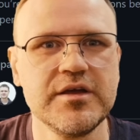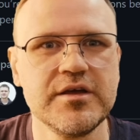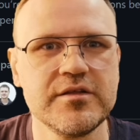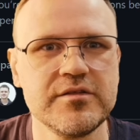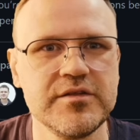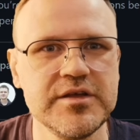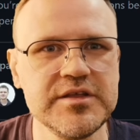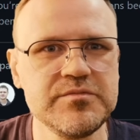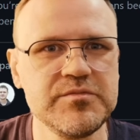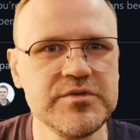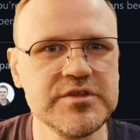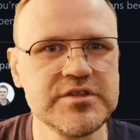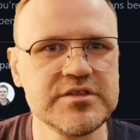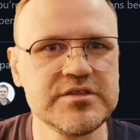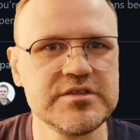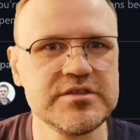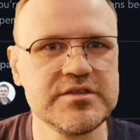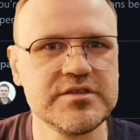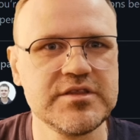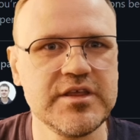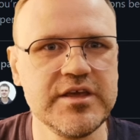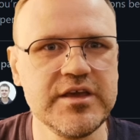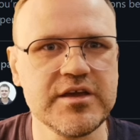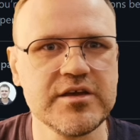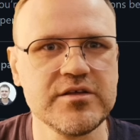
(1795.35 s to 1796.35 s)
Let me
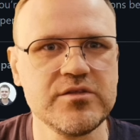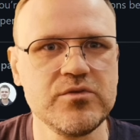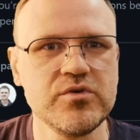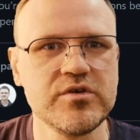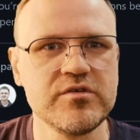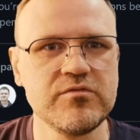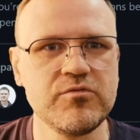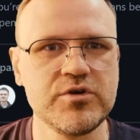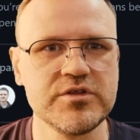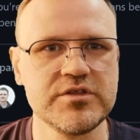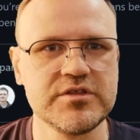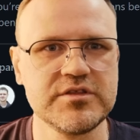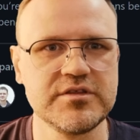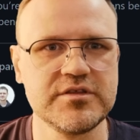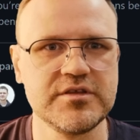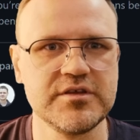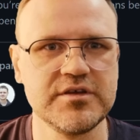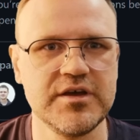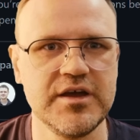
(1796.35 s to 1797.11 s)
take a look what